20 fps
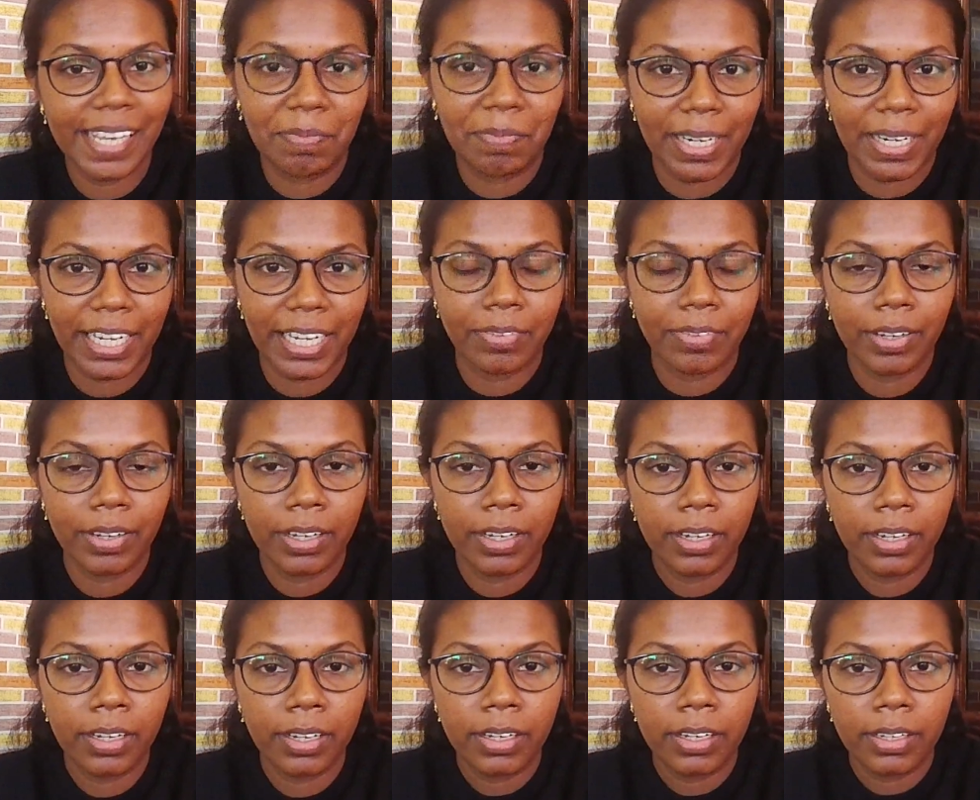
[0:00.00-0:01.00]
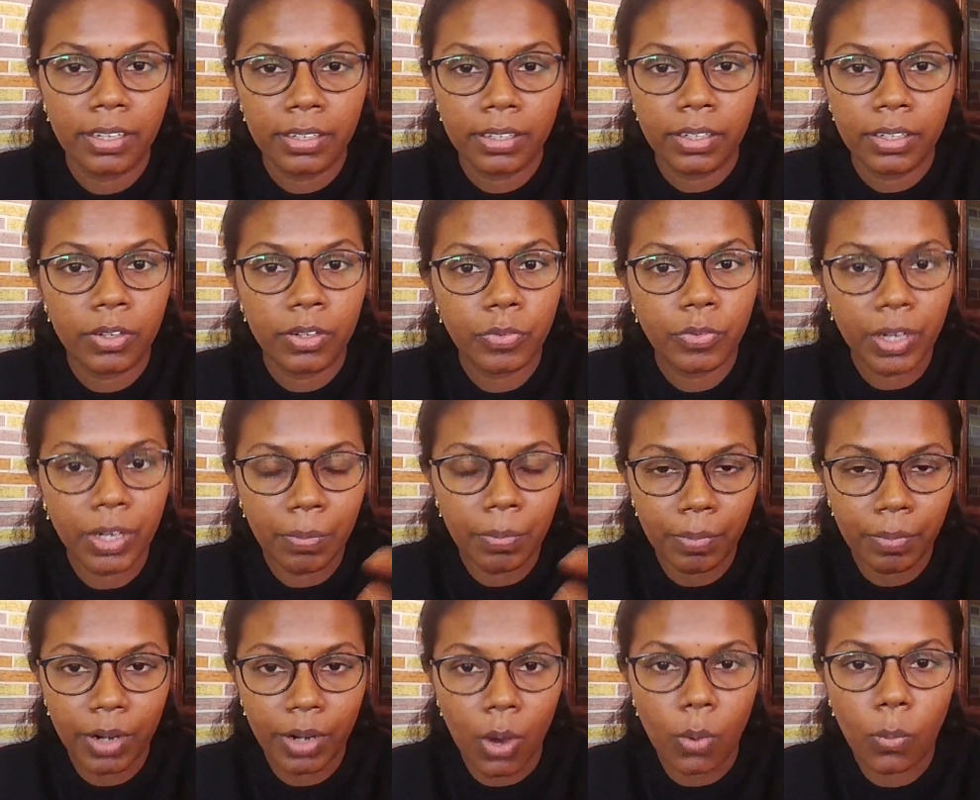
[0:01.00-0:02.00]
I believe. From
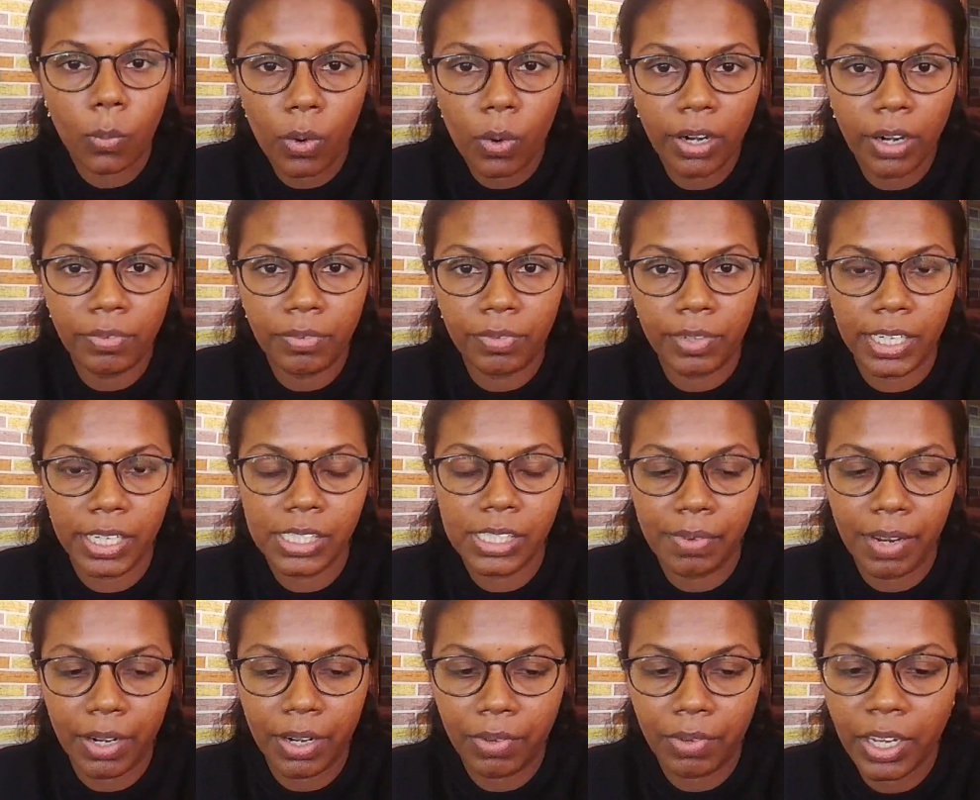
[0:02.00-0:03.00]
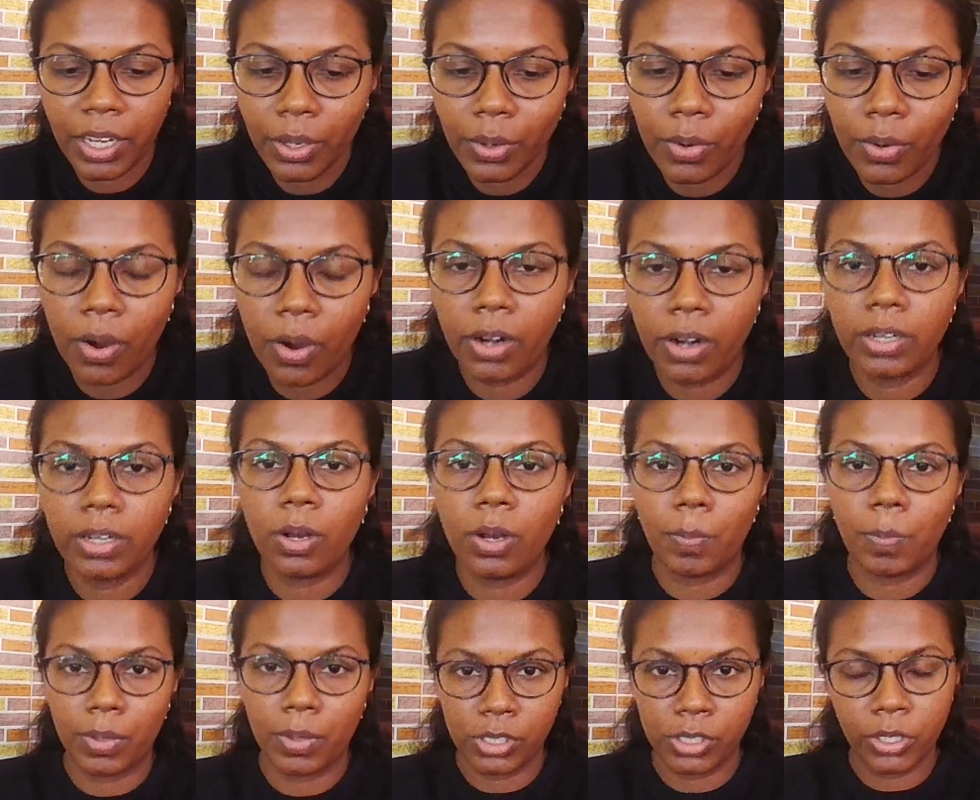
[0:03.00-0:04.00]
now onwards, whenever you got an
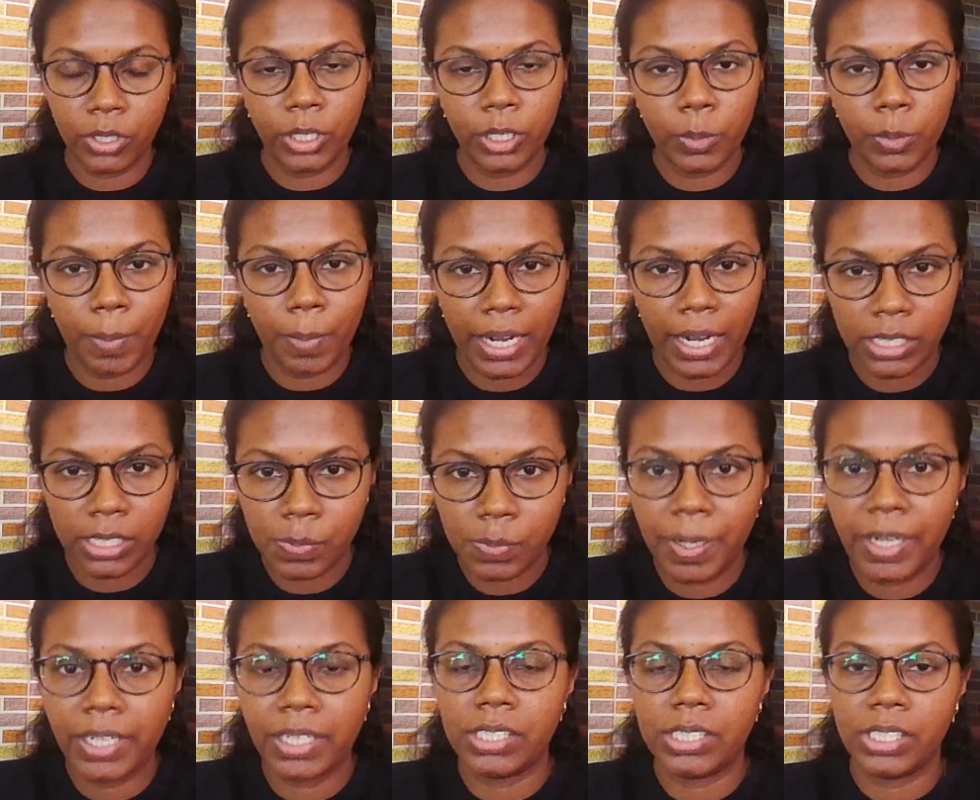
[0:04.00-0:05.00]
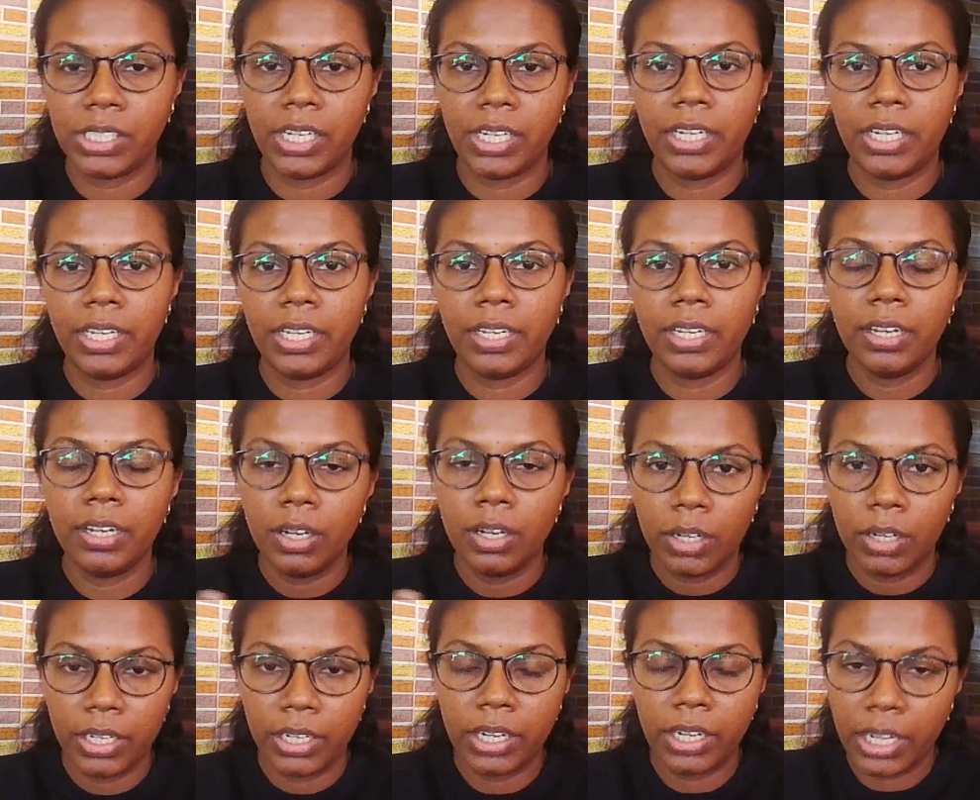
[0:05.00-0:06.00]
opportunity to participate in GD
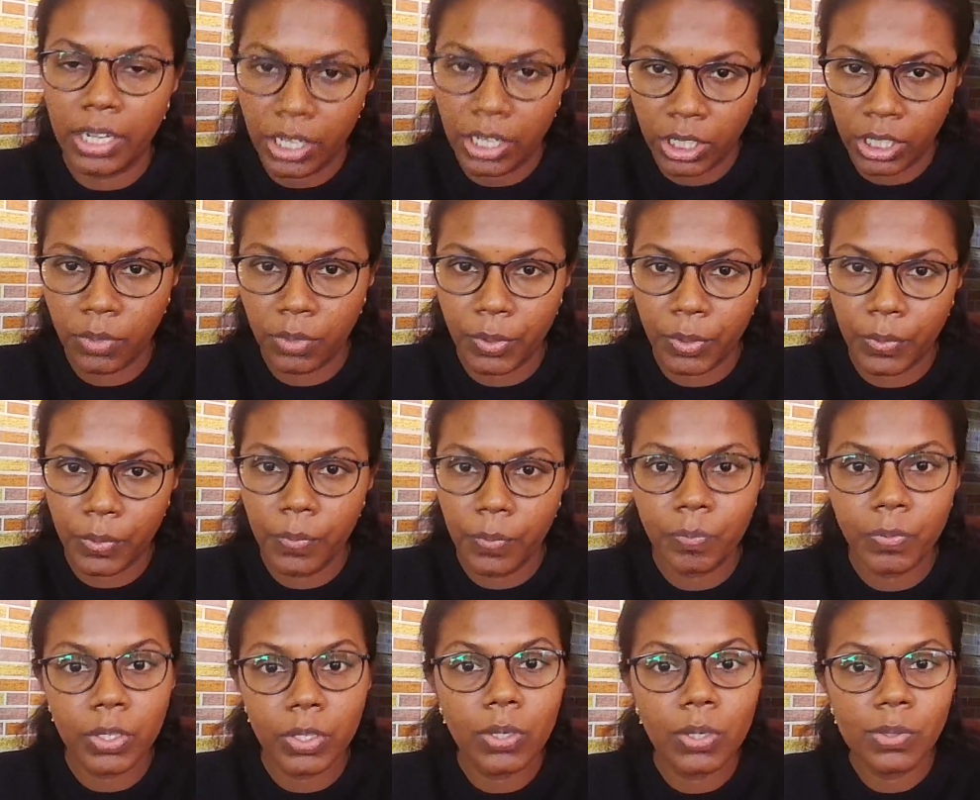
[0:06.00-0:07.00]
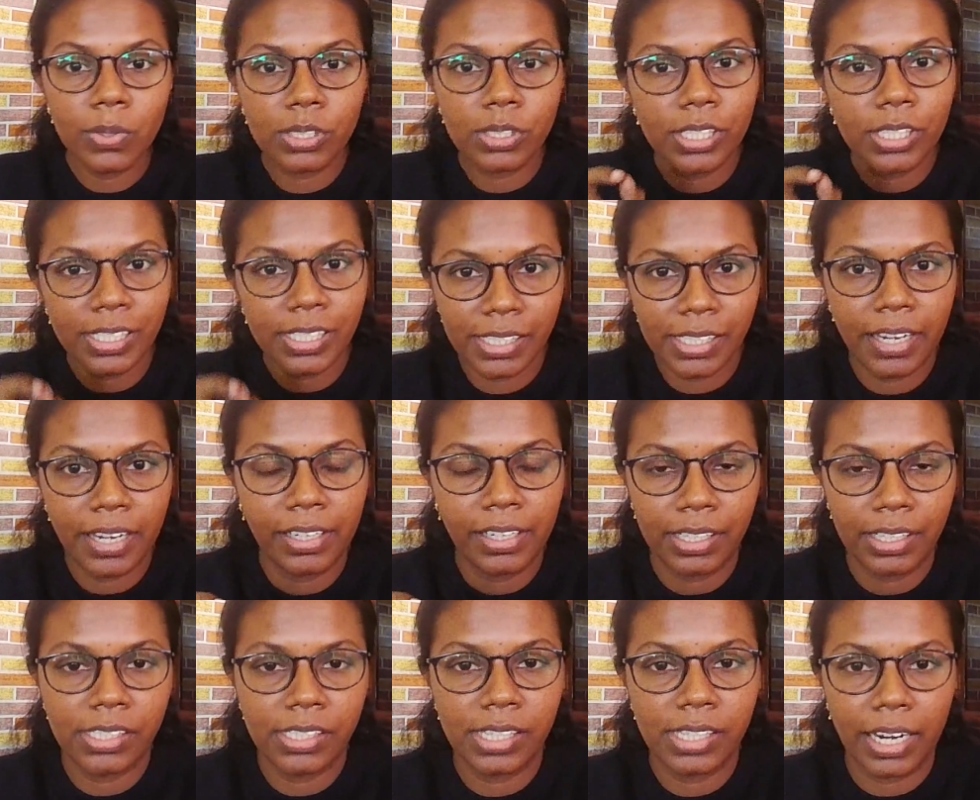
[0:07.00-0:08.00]
in an interview, use this
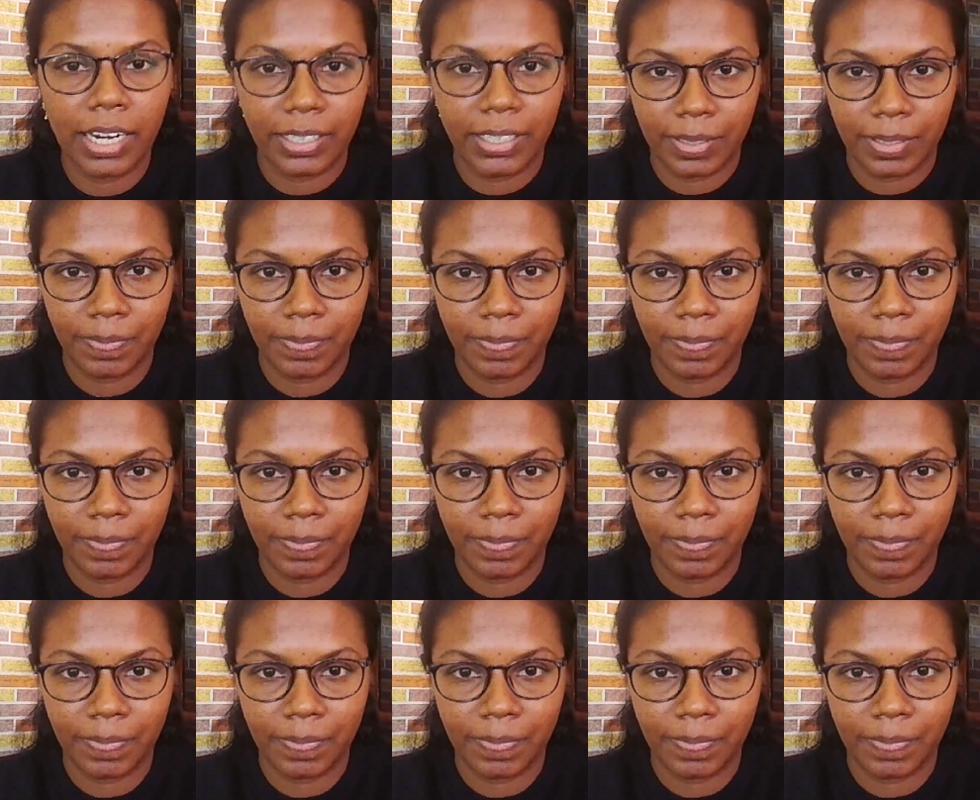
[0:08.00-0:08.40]
sentence starter.